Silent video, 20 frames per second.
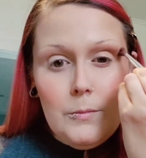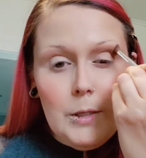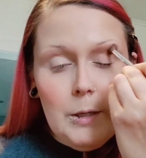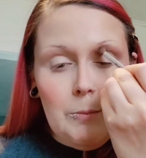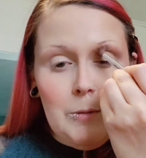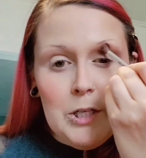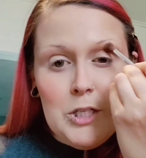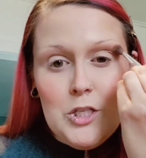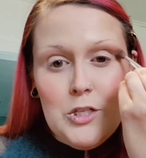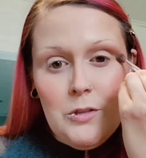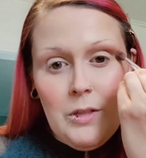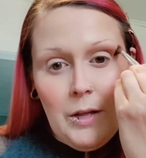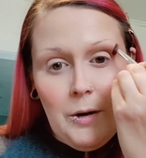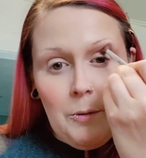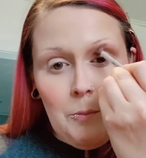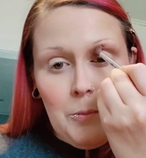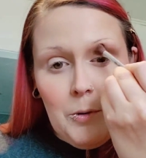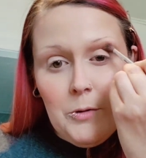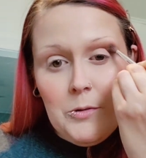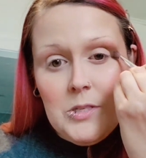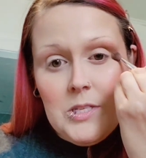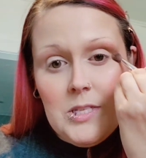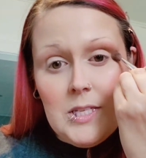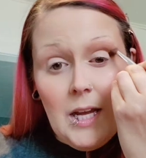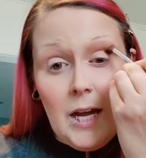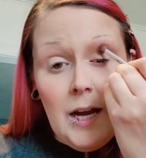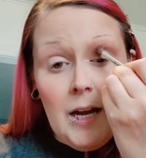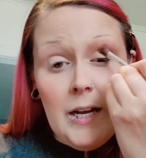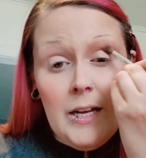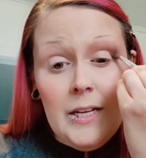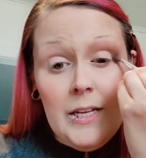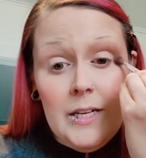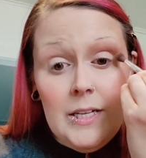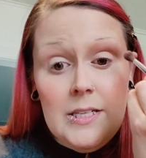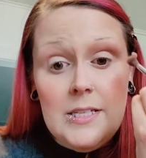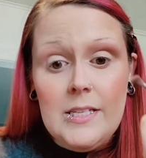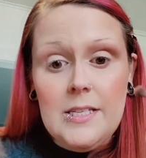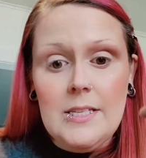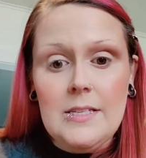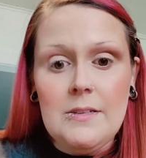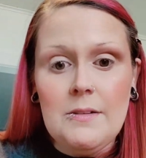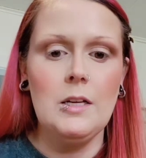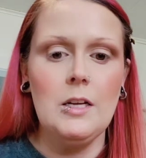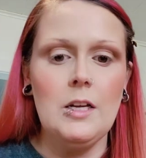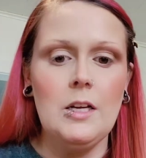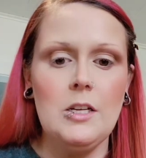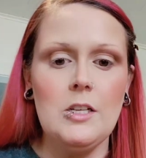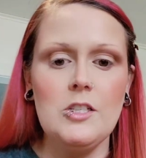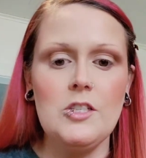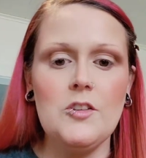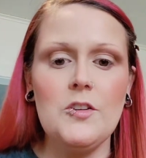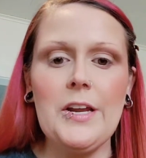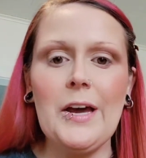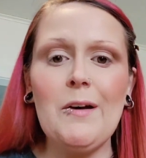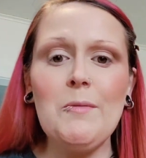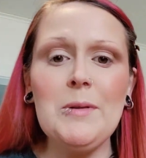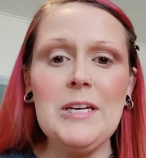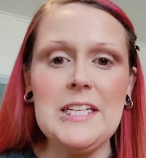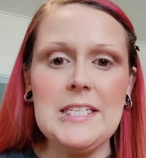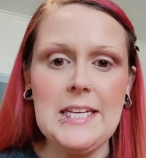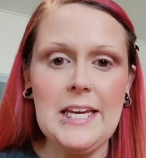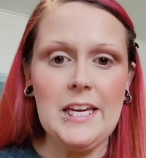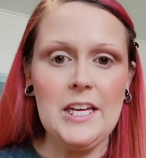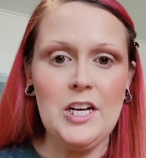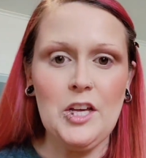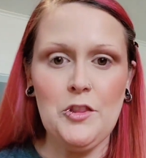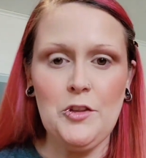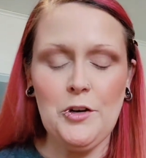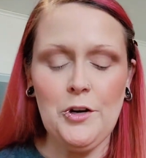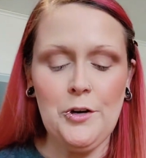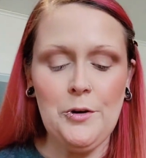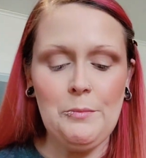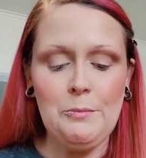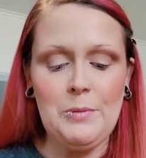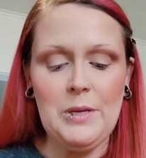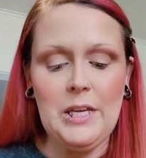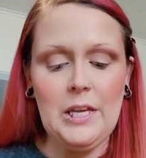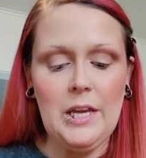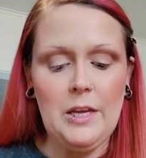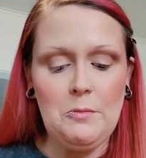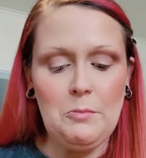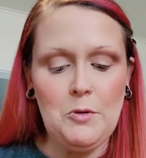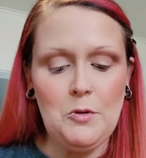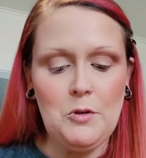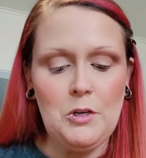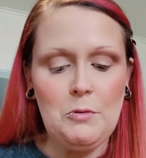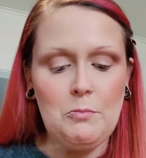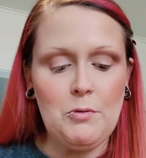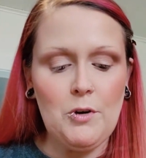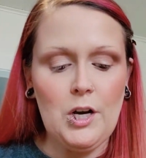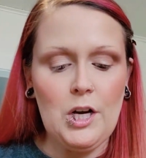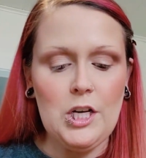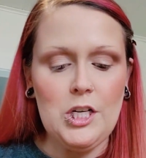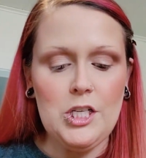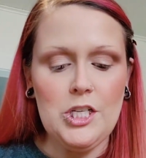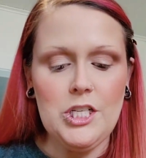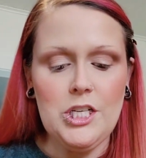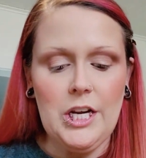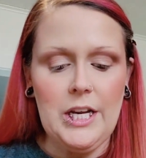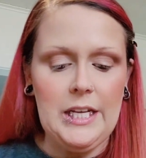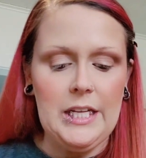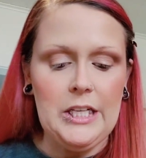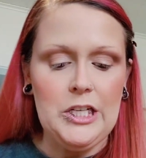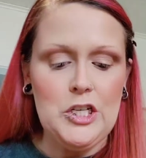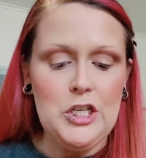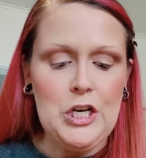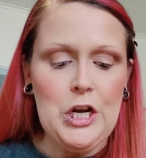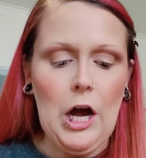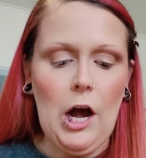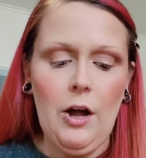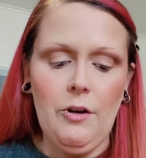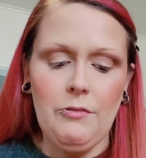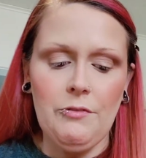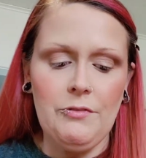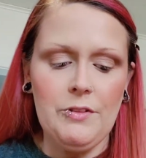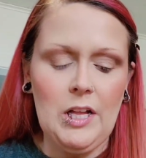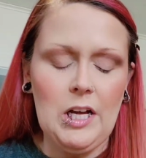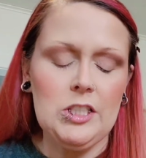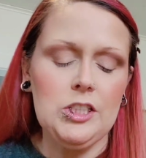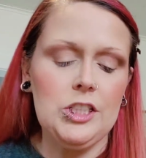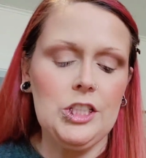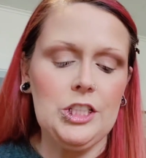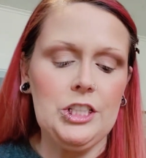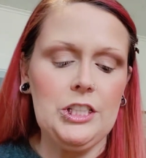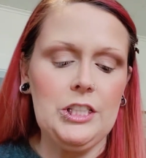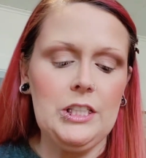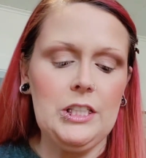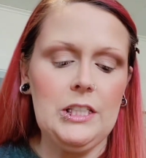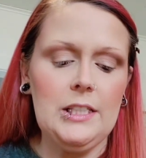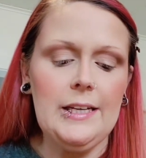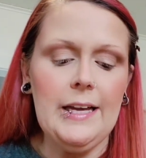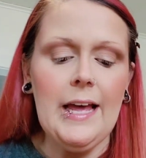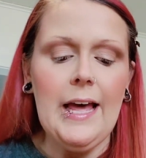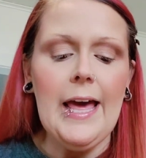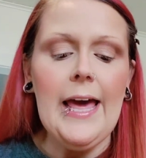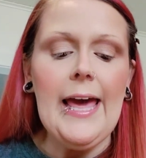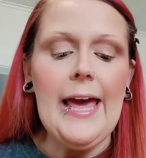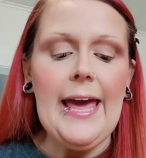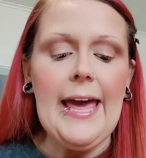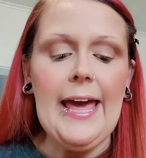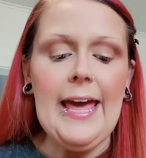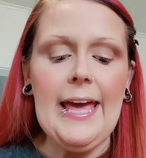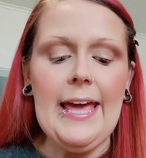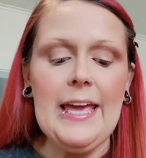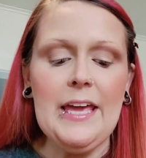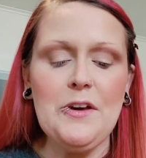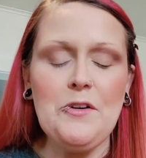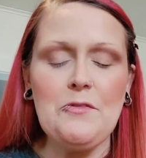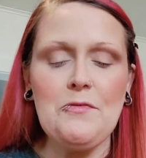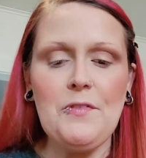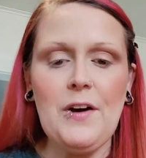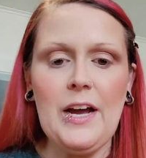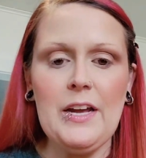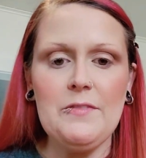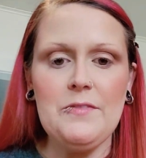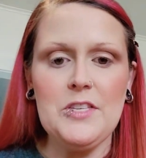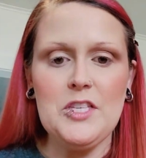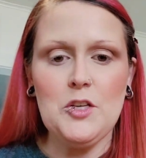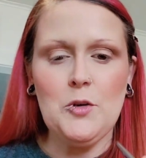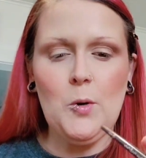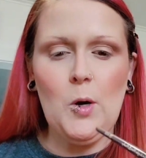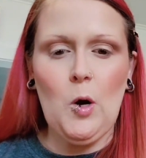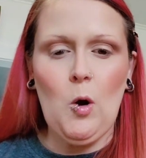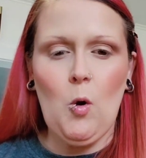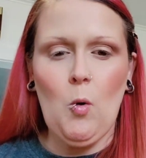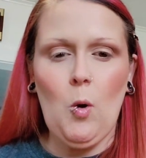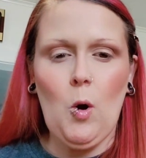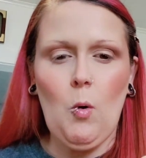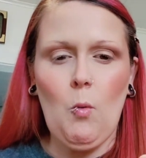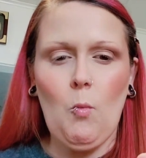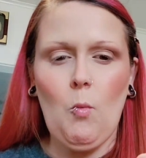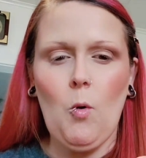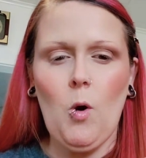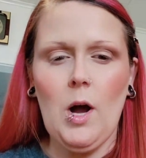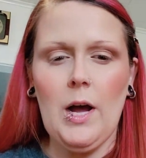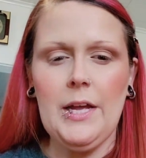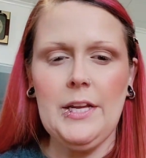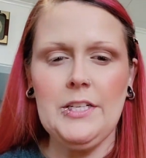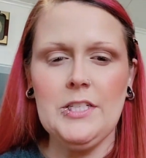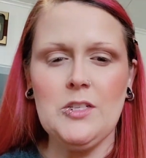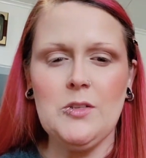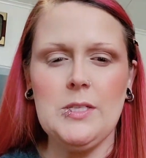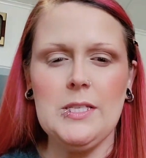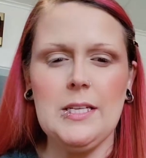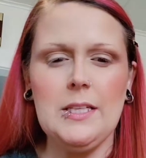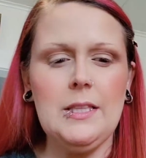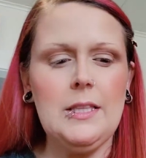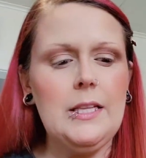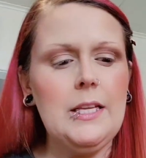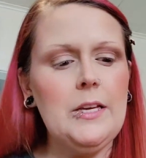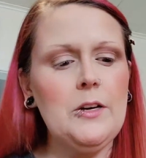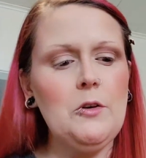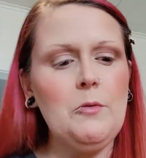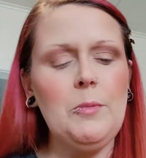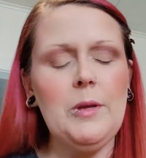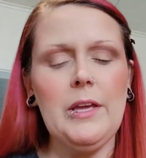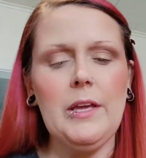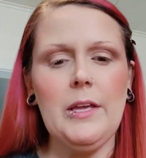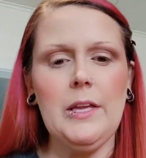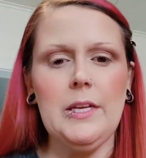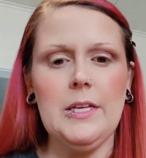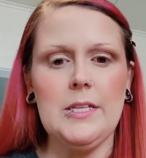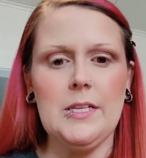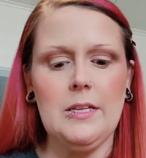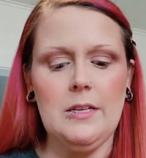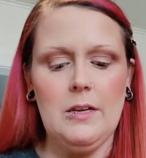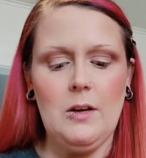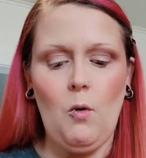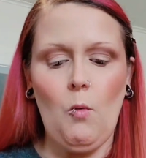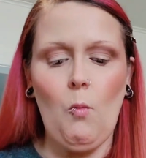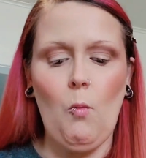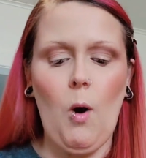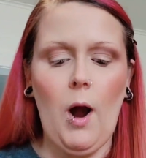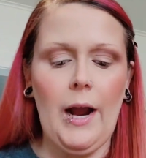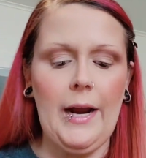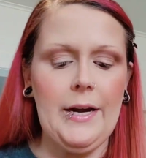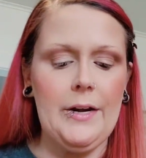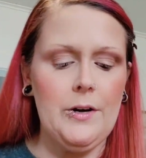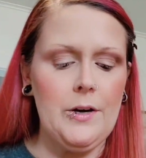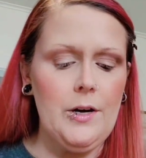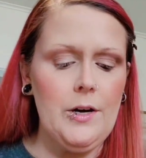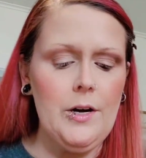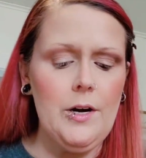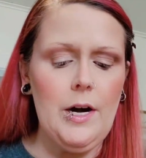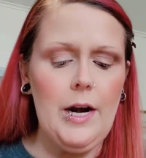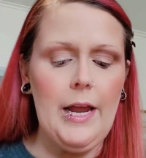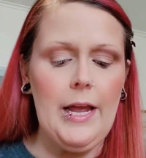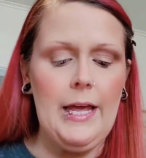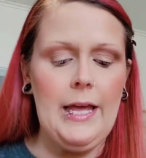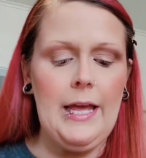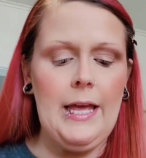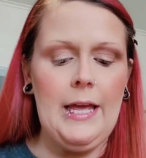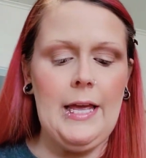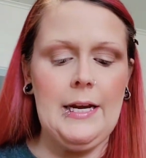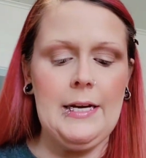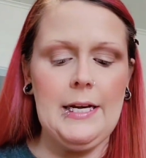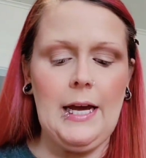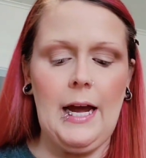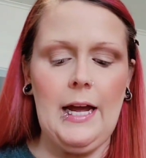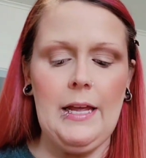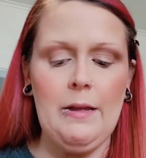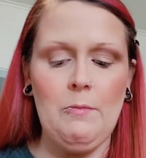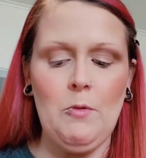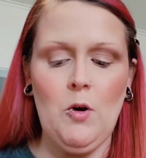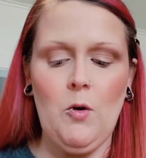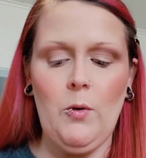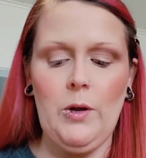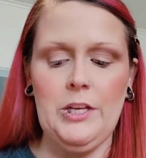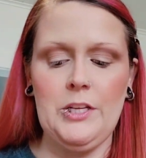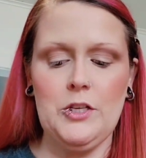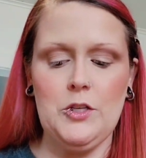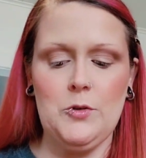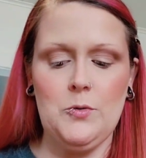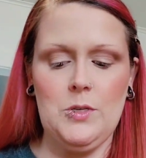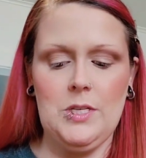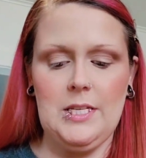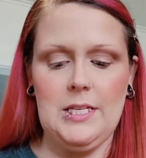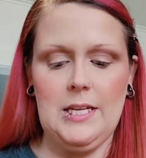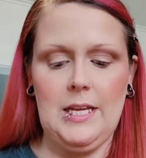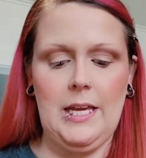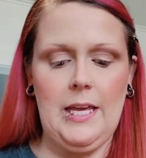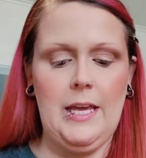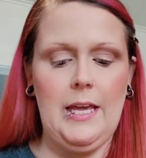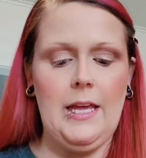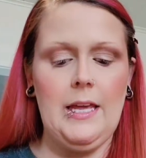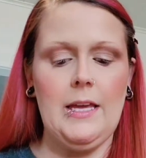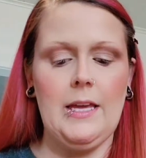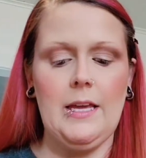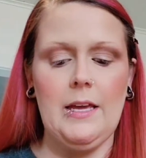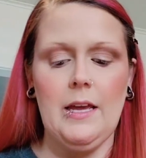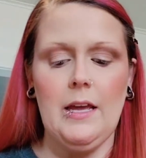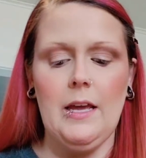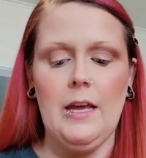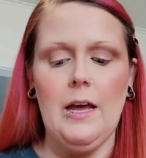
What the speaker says: I'm going to do that on both sides. So now I'm going to take another BK Beauty brush, Angie Hot and Flashy A501. So it's a little bit wider, and I am going to take